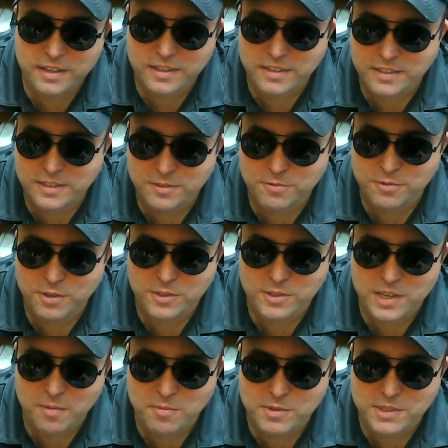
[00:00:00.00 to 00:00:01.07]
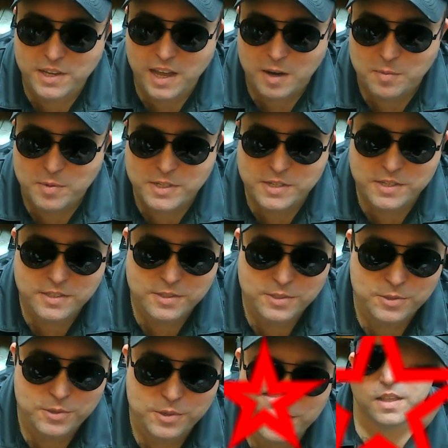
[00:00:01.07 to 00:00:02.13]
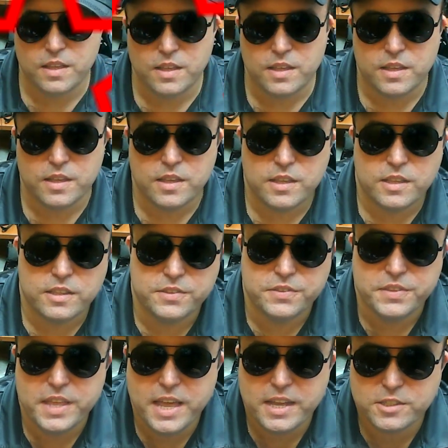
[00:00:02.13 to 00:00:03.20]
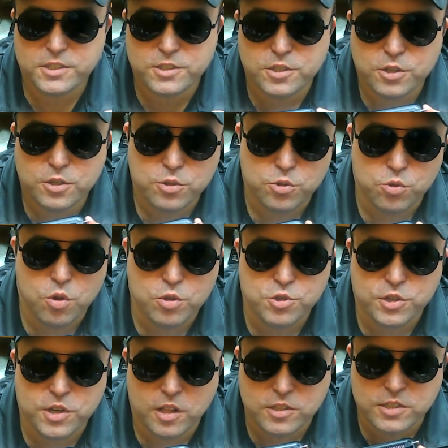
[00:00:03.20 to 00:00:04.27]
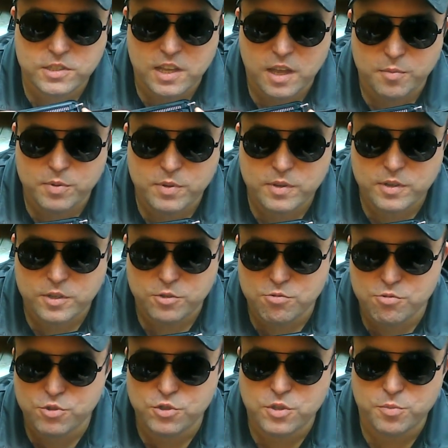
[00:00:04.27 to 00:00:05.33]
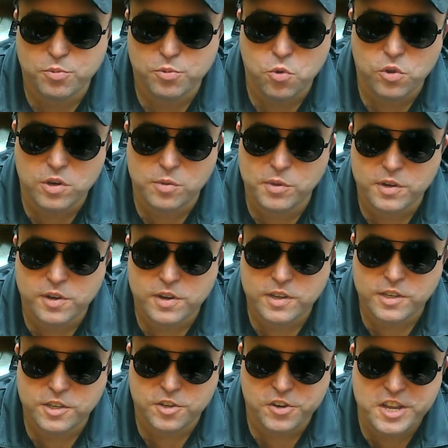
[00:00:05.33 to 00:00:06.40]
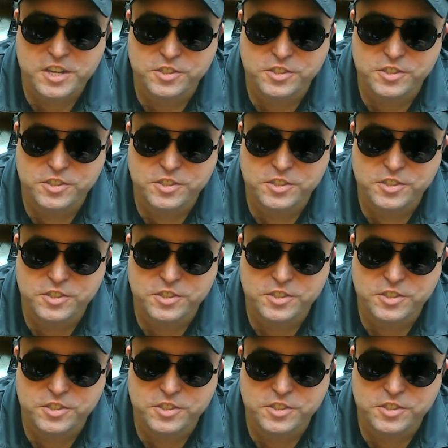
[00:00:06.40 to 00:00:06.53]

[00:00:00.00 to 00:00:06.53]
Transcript: it fills up with garbage so that's the reason next logical step using a programmer erase the